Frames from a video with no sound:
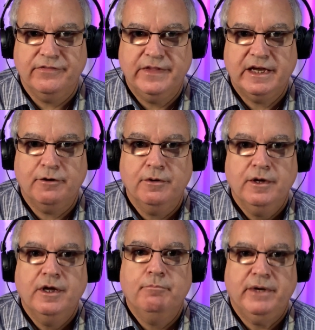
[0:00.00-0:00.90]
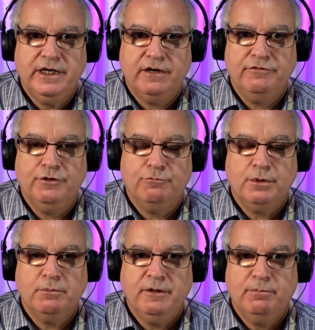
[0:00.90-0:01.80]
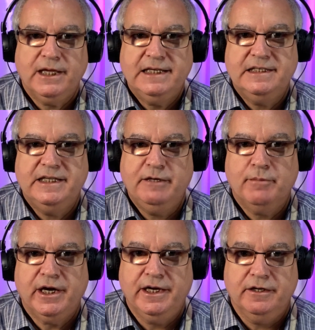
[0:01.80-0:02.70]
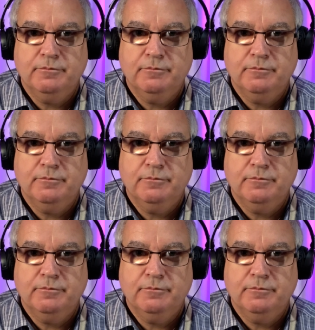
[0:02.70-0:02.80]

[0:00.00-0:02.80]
Now, many of you have probably played a D minor,